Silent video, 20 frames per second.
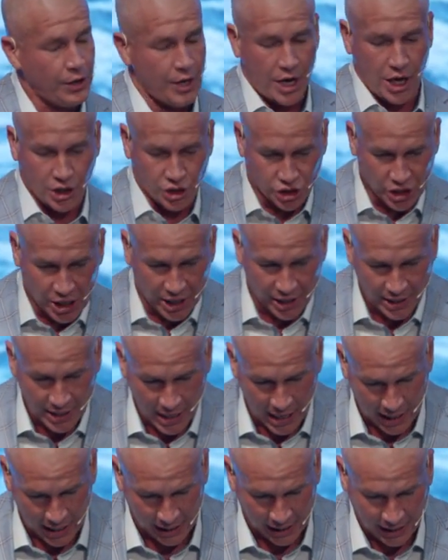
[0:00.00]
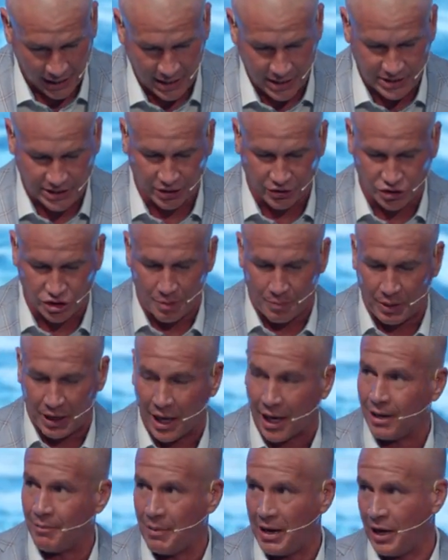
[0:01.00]
In John 9, he tells the
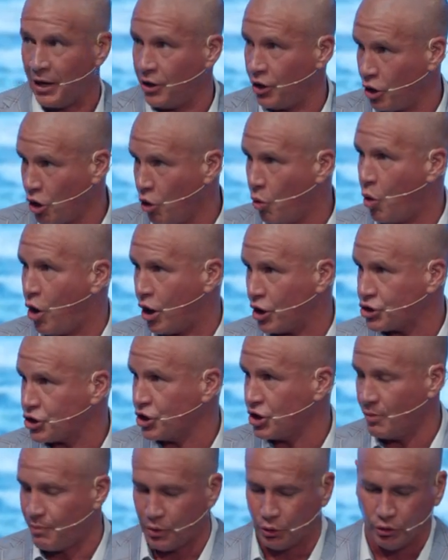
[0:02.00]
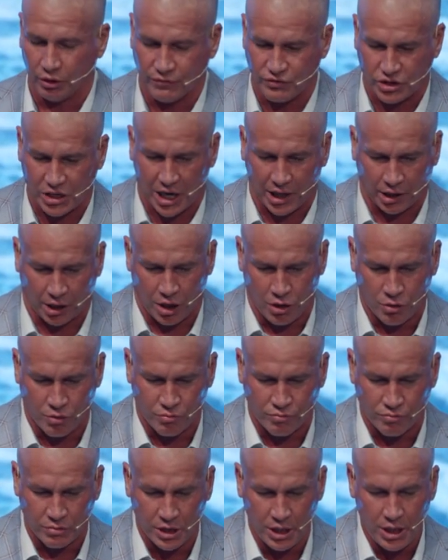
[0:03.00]
blind man to go wash in the pool of
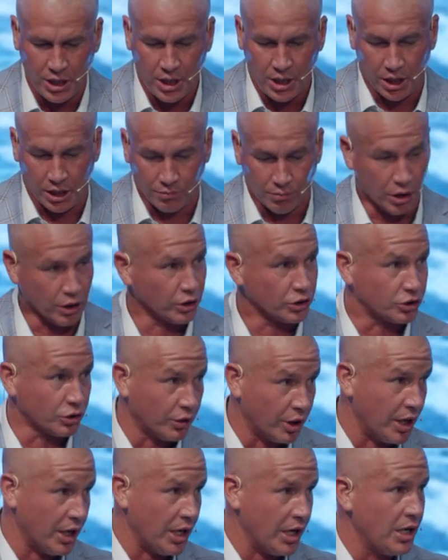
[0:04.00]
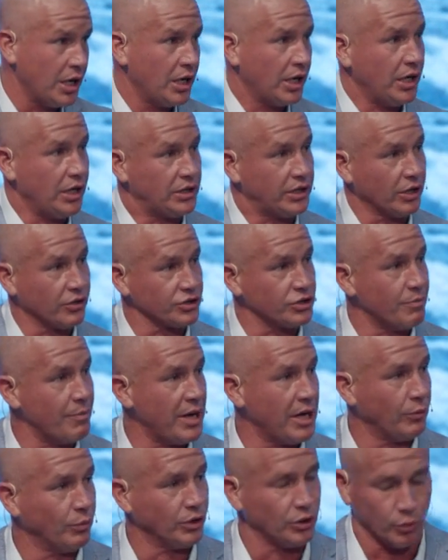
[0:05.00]
Siloam. In Mark 3, he tells the
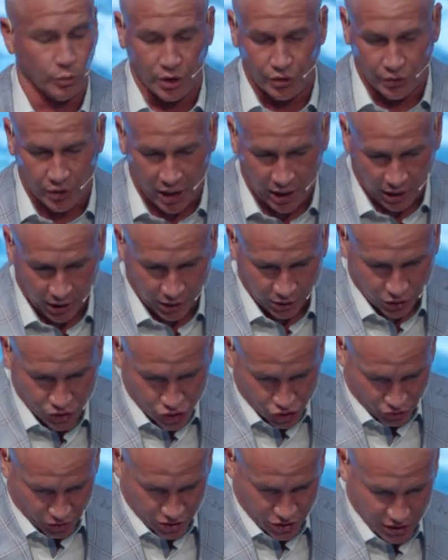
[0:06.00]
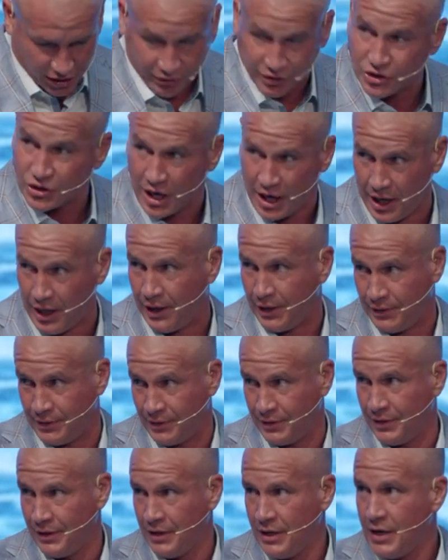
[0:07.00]
man with the withered hand to stretch out his
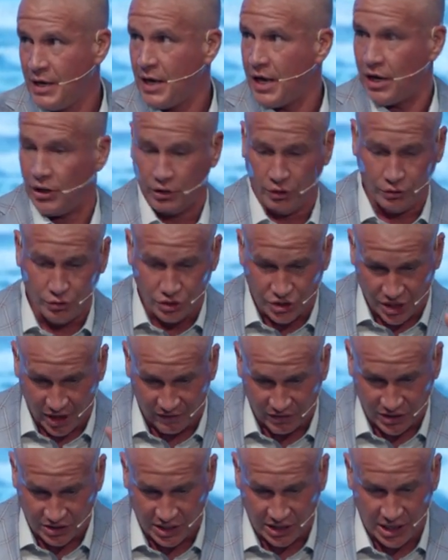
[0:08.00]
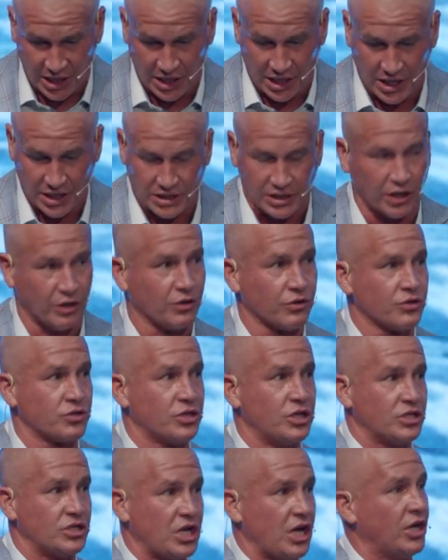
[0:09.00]
hand. In Luke 17, he tells
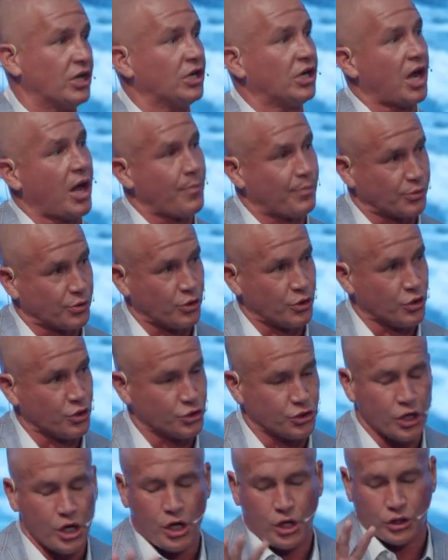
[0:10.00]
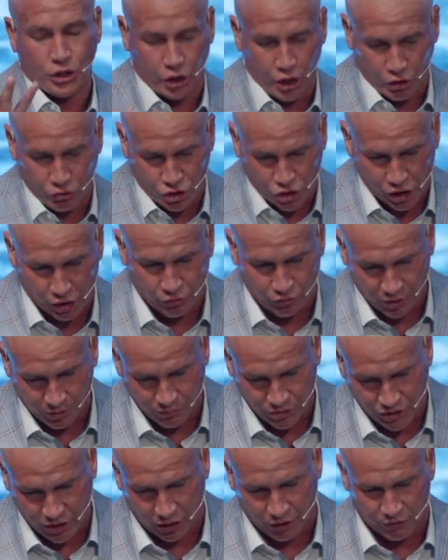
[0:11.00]
the 10 lepers to go show
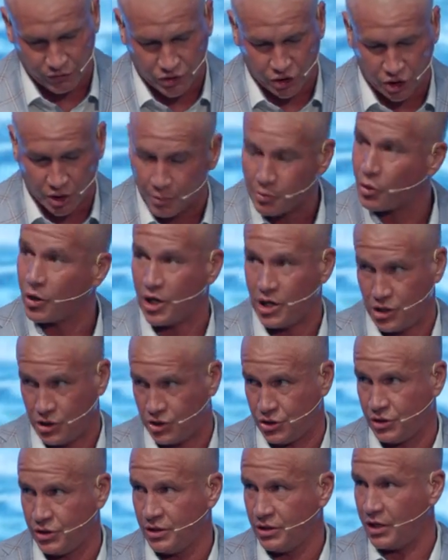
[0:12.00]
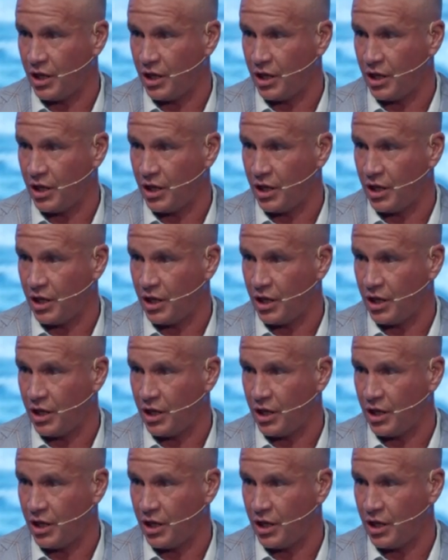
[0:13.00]
themselves to the priest.